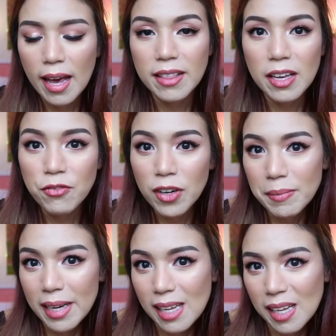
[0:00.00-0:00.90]
And then
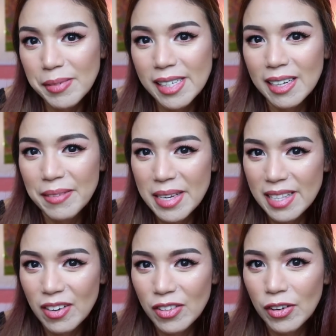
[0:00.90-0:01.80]
for my lips,
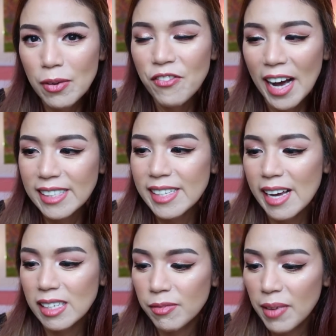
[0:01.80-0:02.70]
gagamitin ko tong Vice
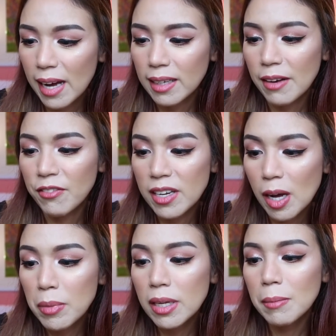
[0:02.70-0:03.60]
X Bang na
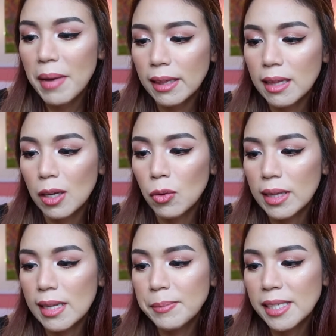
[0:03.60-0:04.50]
Phenomenal Matte
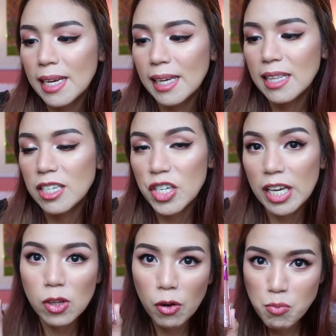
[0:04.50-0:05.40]
Liquid Lipstick in the
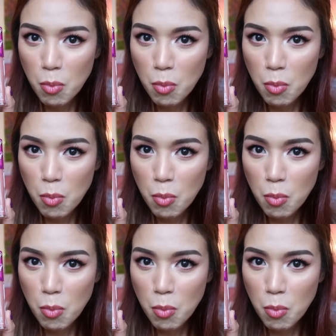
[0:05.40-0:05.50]
shade of